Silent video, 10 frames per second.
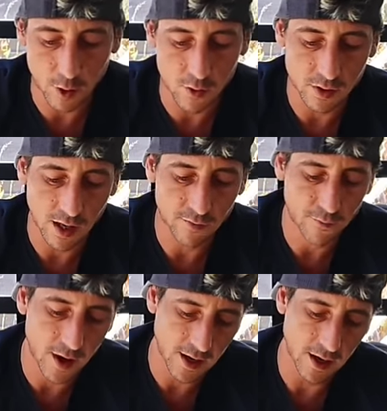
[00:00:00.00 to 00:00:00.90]
going live
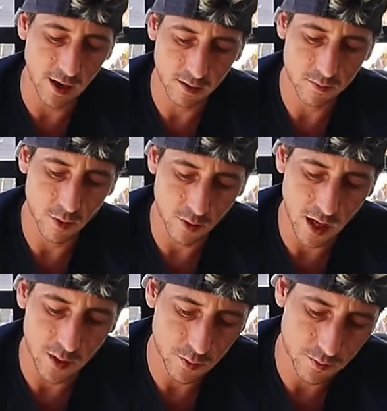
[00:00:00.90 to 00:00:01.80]
friday night
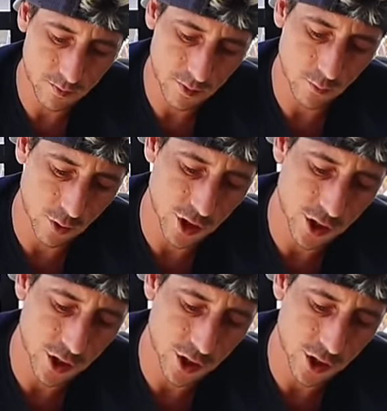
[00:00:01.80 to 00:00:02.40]
okay we're